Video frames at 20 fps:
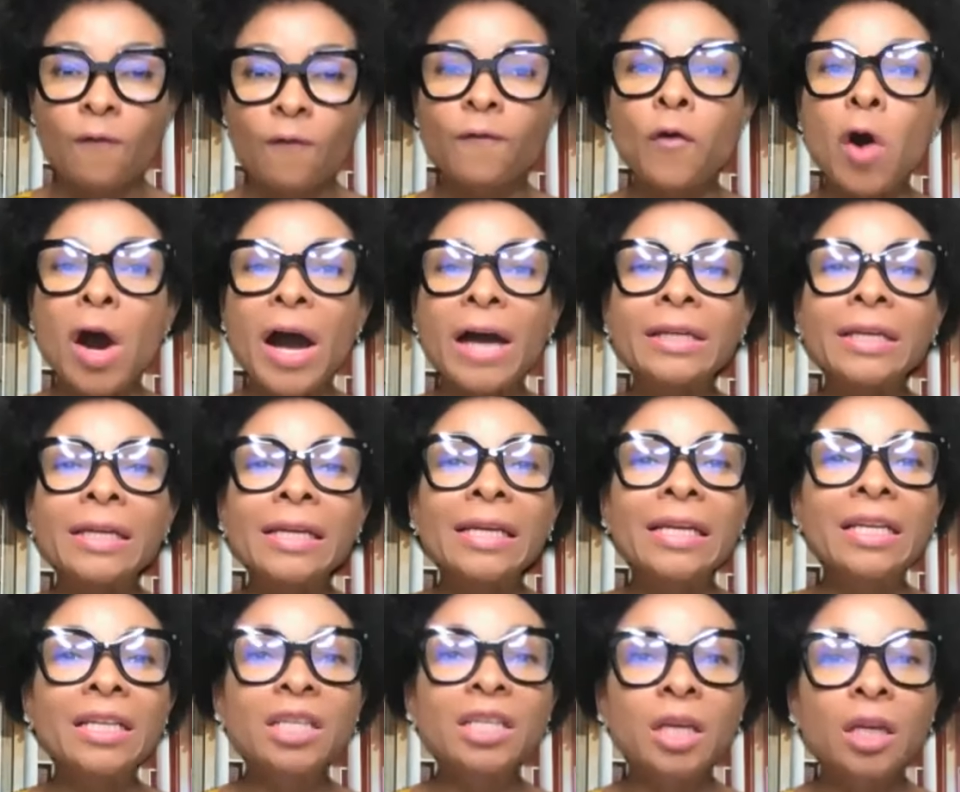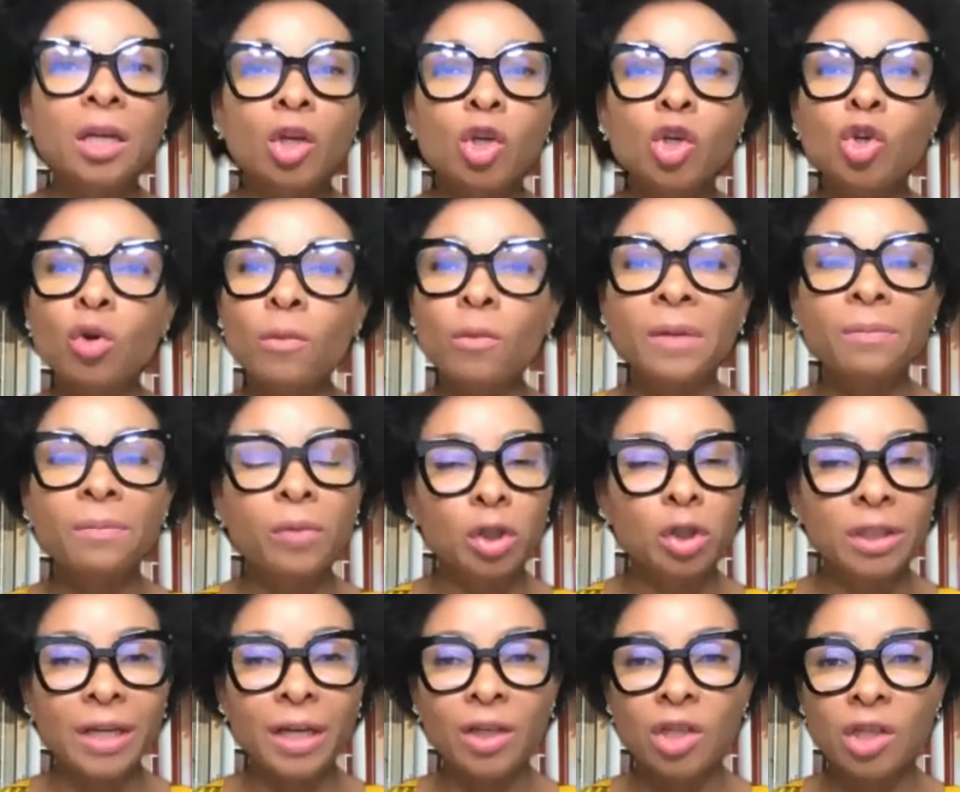for unleashing human
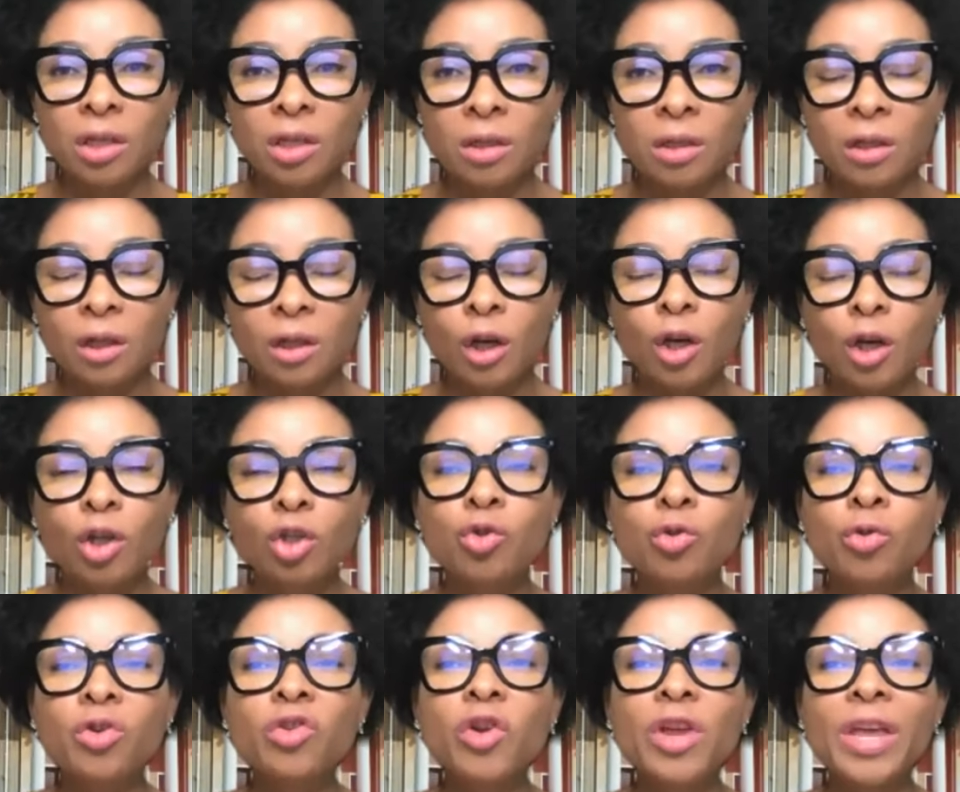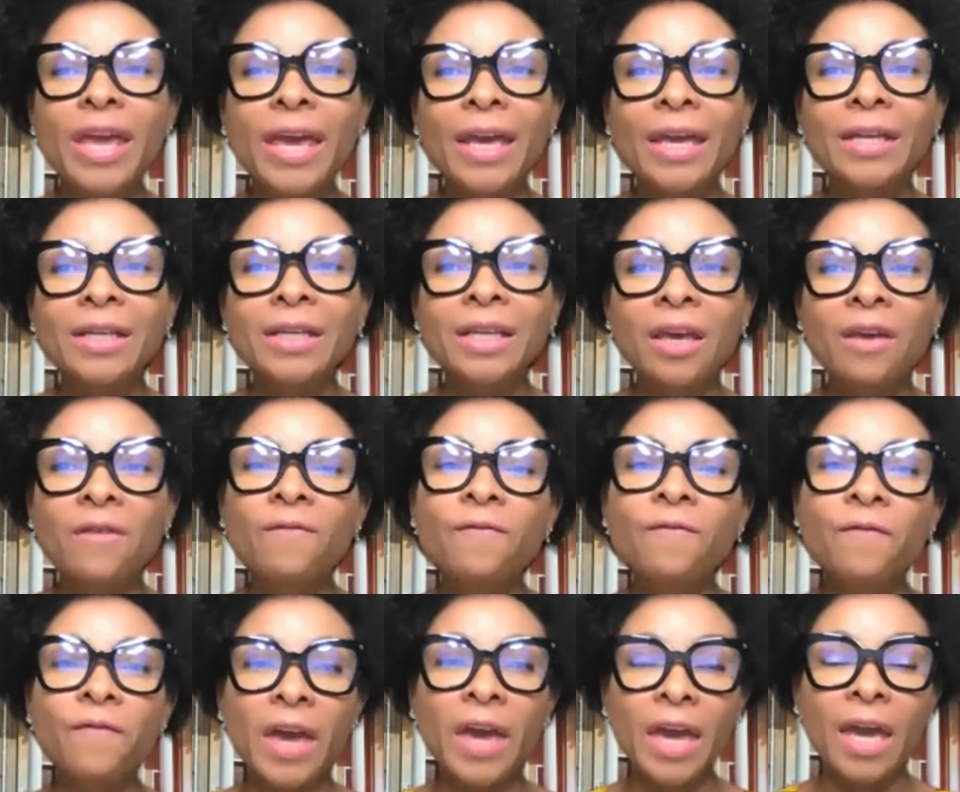potential to create a
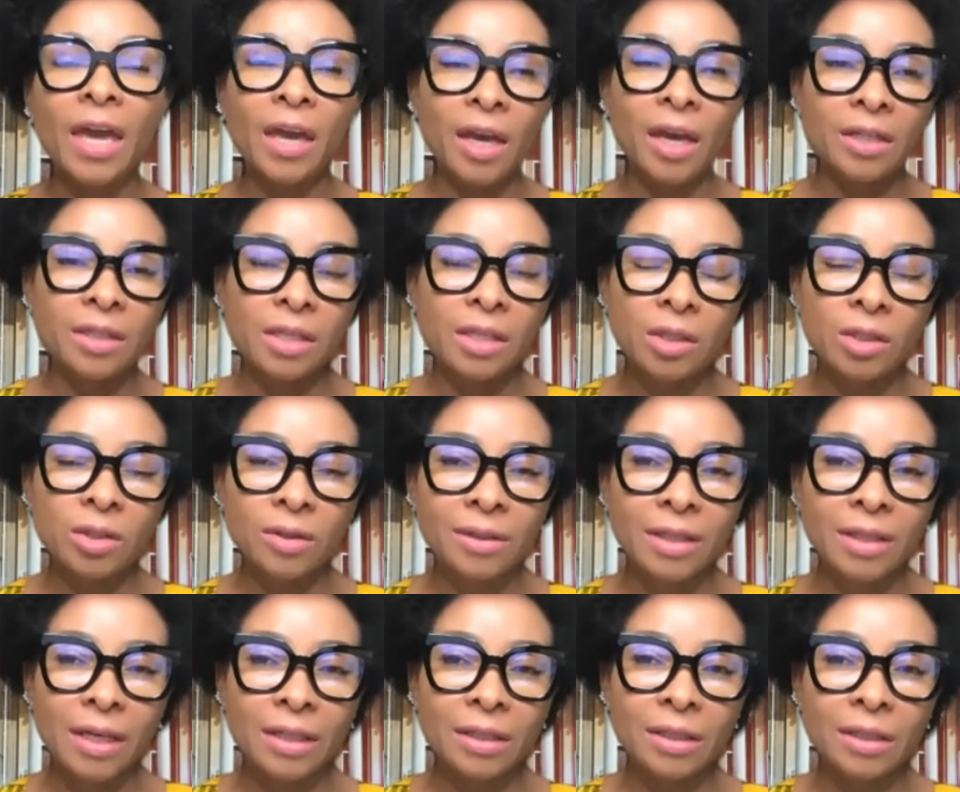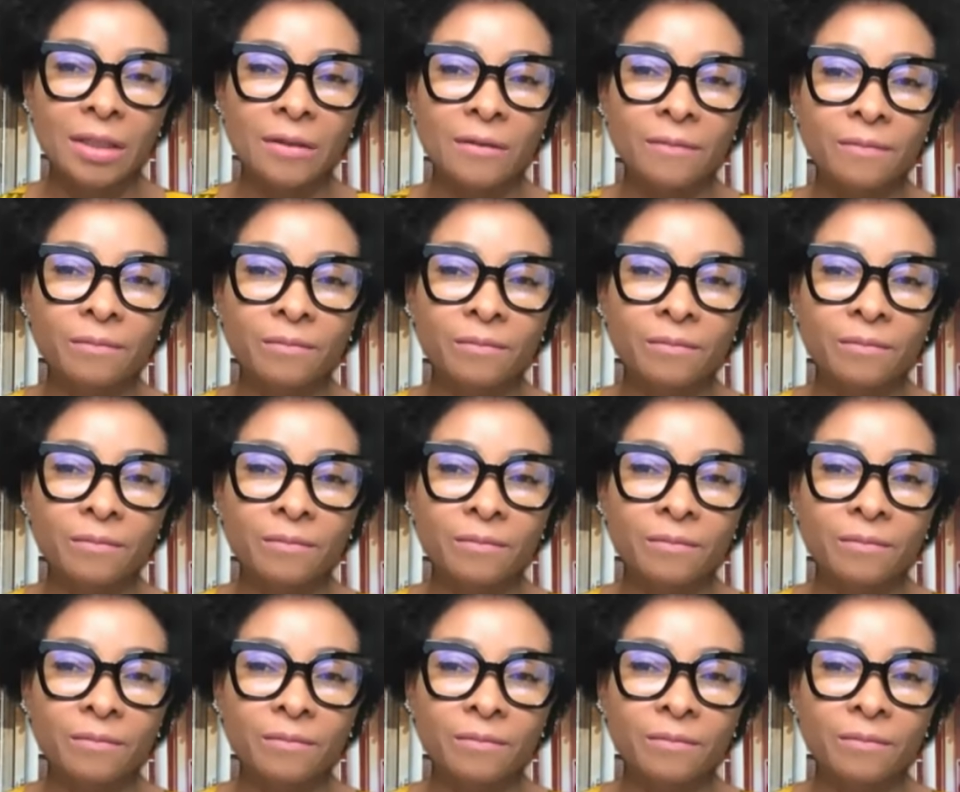fair and just society.